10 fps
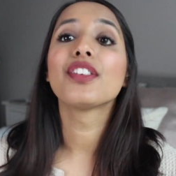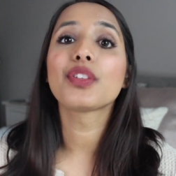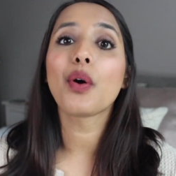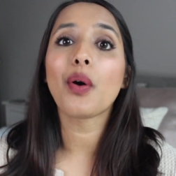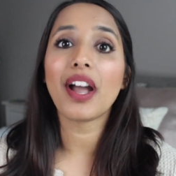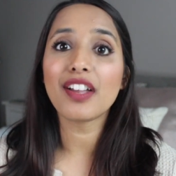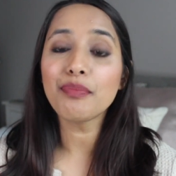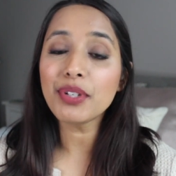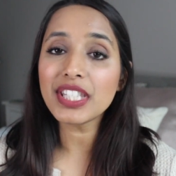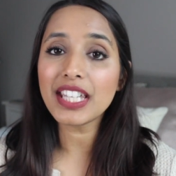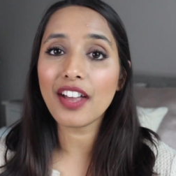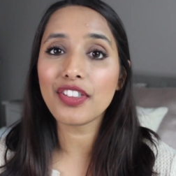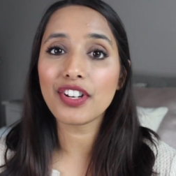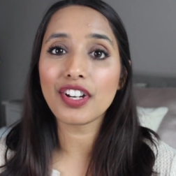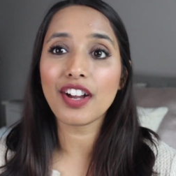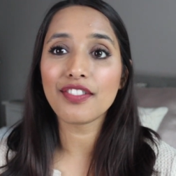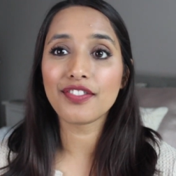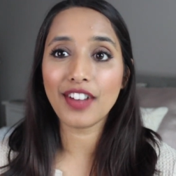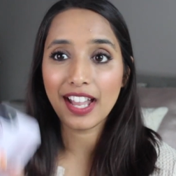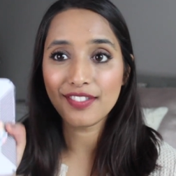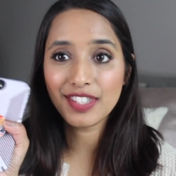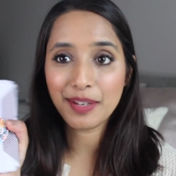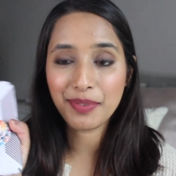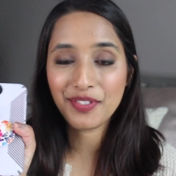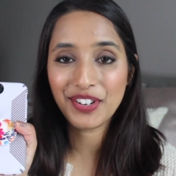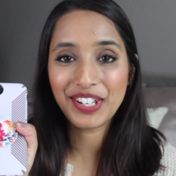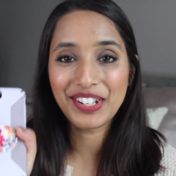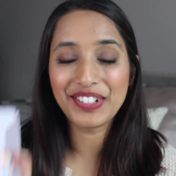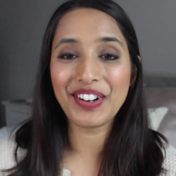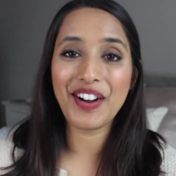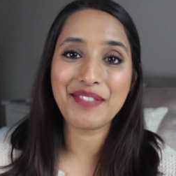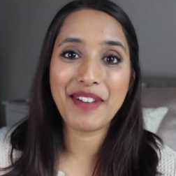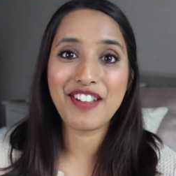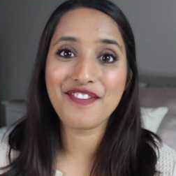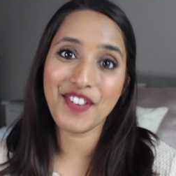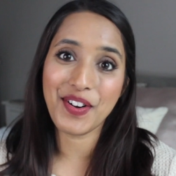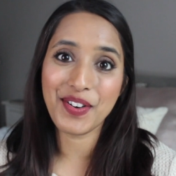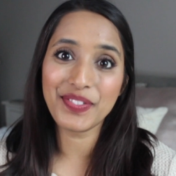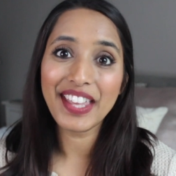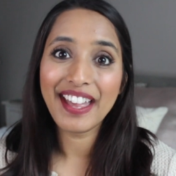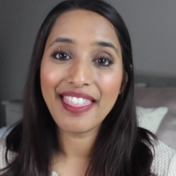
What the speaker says: So I have put together 5 tips for you on my phone